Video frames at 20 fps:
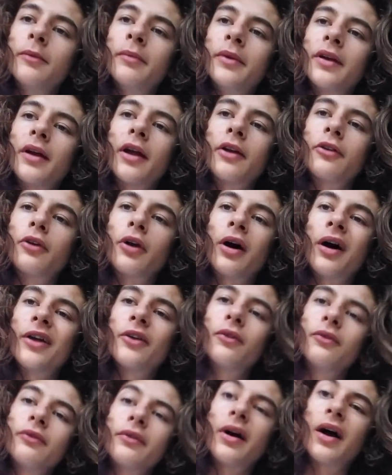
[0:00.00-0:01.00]
But
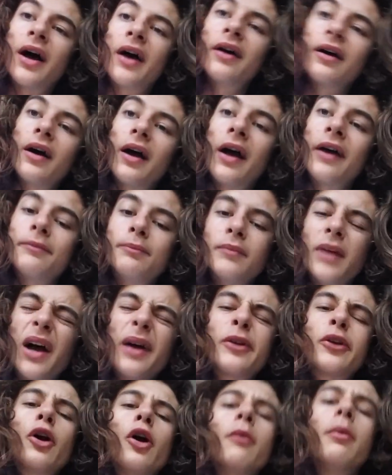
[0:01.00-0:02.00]
I
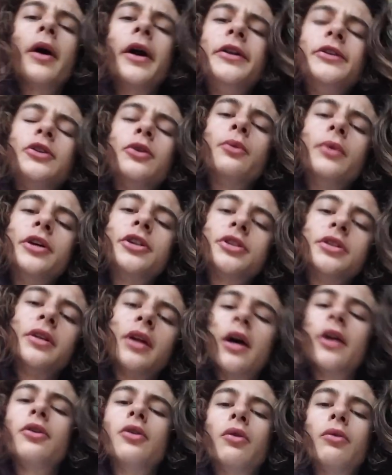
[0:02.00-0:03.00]
go by intuition.
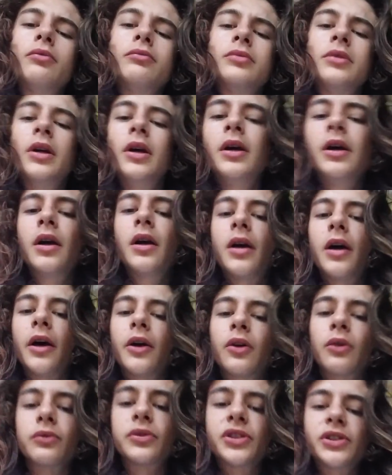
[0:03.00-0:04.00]
I don't
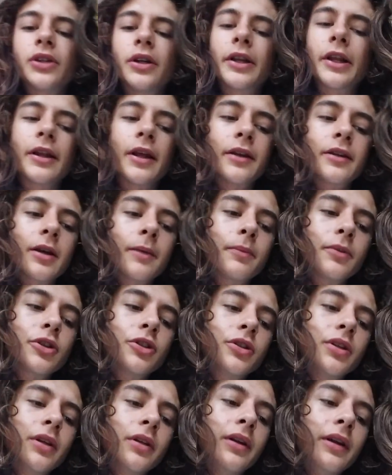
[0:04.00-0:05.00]
study that type of
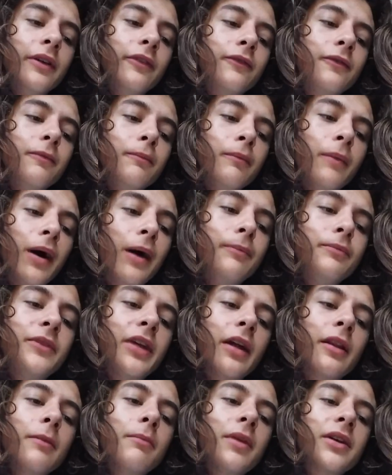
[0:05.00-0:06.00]
shit. If I'm
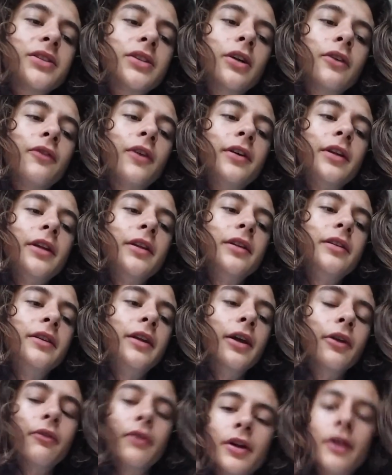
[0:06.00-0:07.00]
telling myself I need to
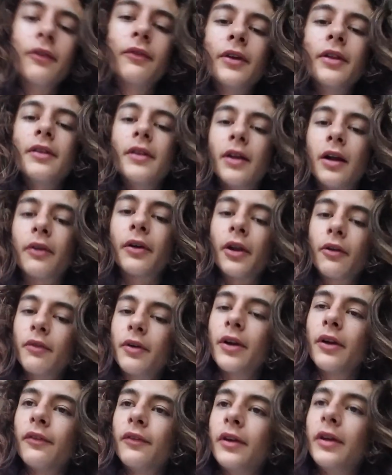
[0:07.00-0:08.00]
get rid of it, then I'll get
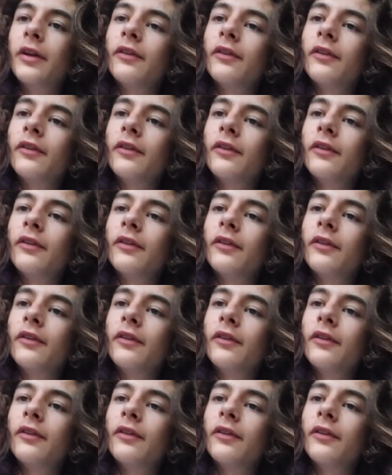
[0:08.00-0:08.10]
rid of it.